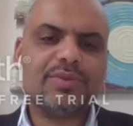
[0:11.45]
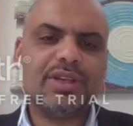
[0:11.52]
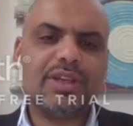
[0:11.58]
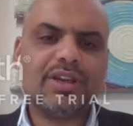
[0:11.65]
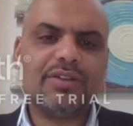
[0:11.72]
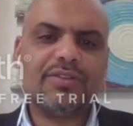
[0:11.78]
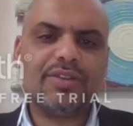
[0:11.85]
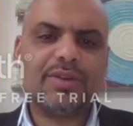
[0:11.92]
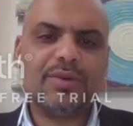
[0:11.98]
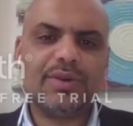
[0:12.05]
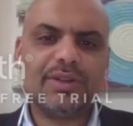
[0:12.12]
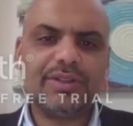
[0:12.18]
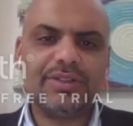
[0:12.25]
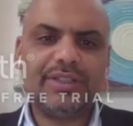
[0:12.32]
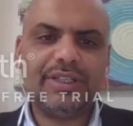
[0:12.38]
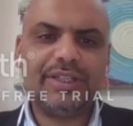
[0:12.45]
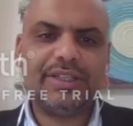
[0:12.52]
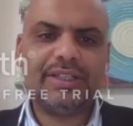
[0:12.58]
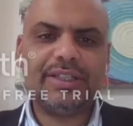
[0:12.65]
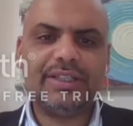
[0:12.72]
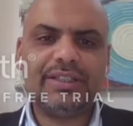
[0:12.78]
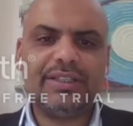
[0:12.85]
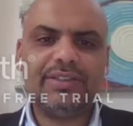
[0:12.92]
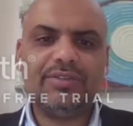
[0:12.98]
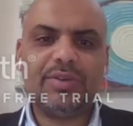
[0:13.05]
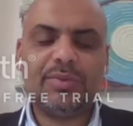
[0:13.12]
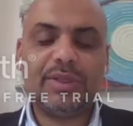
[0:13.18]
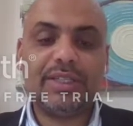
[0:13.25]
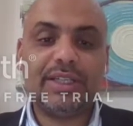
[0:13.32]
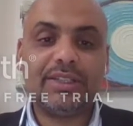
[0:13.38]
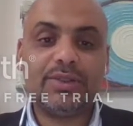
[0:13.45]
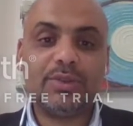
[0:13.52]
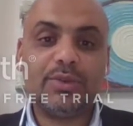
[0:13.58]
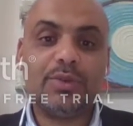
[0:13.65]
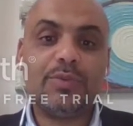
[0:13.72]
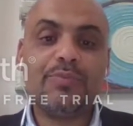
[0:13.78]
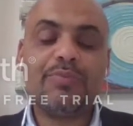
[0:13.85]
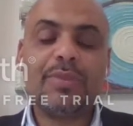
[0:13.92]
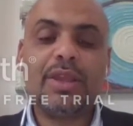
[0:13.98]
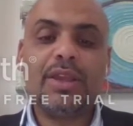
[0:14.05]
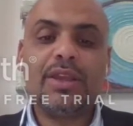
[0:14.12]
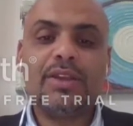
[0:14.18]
we have the quarantine and everybody at home.